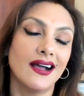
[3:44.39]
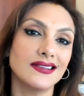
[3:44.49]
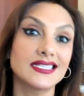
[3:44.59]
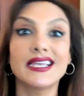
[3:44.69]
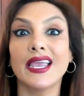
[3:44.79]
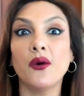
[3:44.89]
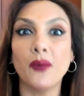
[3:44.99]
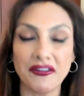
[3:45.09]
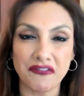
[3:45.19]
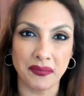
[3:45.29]
stay
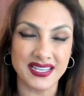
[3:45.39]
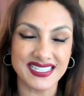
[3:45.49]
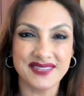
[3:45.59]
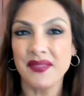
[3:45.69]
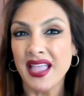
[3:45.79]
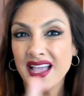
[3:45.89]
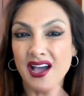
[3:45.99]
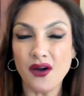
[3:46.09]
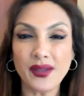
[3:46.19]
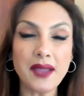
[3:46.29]
away from this.
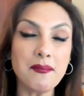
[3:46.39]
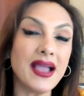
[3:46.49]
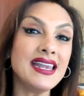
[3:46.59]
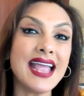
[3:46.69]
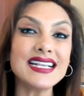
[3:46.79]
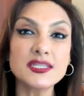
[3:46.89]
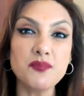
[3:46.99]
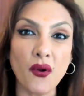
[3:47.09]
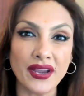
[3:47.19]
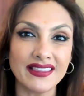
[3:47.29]
Okay, my next
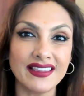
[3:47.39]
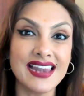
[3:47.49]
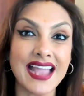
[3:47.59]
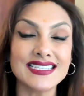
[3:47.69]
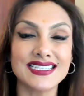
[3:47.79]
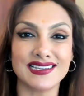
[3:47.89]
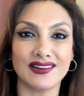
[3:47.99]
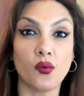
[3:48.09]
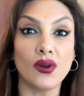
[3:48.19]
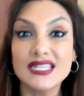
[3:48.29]
point, the next
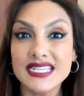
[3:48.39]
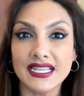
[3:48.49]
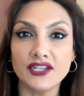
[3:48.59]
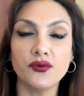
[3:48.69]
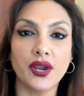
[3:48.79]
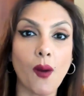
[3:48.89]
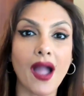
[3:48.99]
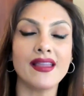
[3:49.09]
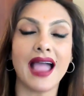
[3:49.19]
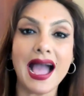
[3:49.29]
quality that you
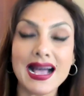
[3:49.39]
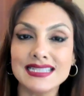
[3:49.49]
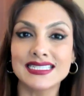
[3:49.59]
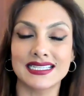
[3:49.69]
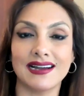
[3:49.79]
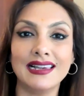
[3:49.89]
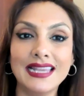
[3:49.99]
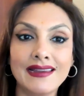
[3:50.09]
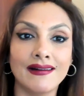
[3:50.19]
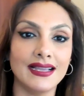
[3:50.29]
require as a
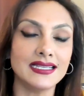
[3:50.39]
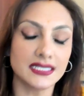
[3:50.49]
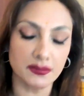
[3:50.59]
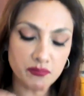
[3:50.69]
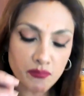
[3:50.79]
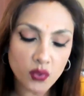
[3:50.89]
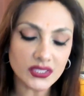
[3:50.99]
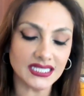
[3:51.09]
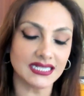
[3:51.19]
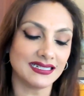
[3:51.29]
leader is
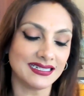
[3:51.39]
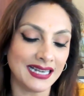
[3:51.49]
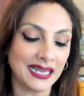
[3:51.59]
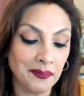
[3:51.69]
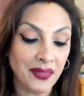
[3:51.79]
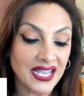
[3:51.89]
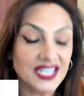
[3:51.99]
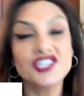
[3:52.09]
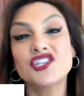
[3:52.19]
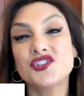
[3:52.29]
most certainly
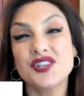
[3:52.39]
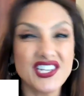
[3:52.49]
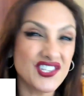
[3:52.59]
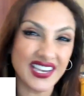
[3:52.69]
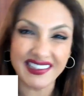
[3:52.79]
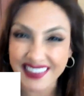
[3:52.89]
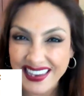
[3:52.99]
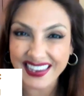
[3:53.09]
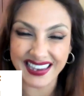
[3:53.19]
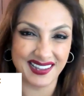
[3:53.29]
strategic
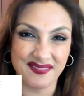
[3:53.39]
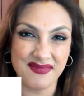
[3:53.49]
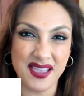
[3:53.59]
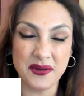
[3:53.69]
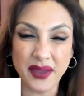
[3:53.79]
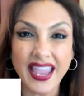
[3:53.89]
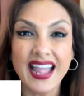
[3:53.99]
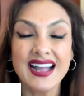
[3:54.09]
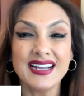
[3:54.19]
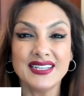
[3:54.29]
thinking. Okay,
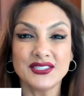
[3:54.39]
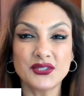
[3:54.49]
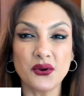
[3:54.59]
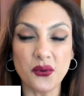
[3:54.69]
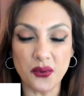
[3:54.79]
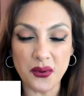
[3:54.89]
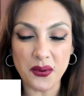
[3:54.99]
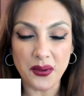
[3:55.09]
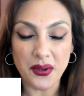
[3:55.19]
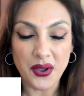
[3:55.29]
so
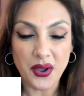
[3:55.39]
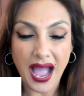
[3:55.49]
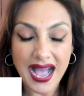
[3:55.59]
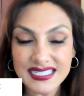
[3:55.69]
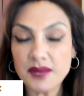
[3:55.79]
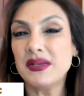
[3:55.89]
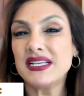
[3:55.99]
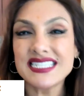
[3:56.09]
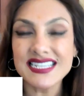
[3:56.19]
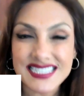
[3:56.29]
as a
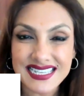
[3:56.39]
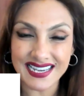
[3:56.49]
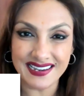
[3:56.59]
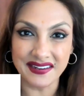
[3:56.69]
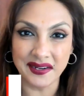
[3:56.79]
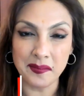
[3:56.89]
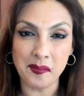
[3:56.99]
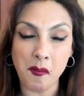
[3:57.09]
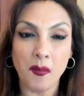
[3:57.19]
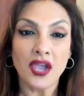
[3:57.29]
business leader,
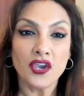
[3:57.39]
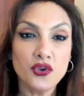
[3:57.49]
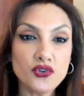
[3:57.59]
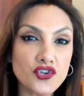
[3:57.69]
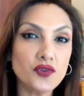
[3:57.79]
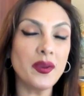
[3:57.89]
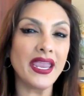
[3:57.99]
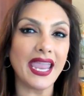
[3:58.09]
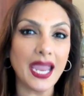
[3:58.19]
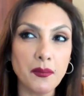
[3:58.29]
you should
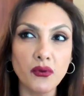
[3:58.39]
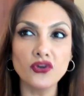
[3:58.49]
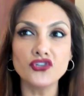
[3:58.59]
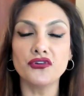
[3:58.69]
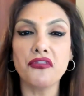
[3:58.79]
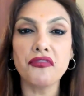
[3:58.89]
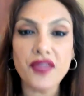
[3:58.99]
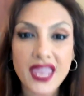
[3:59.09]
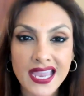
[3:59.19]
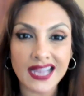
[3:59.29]
be able to
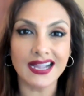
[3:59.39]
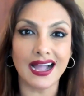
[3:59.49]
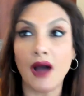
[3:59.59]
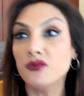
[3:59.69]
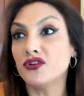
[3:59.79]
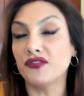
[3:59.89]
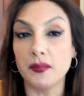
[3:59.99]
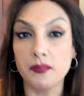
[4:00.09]
think out of the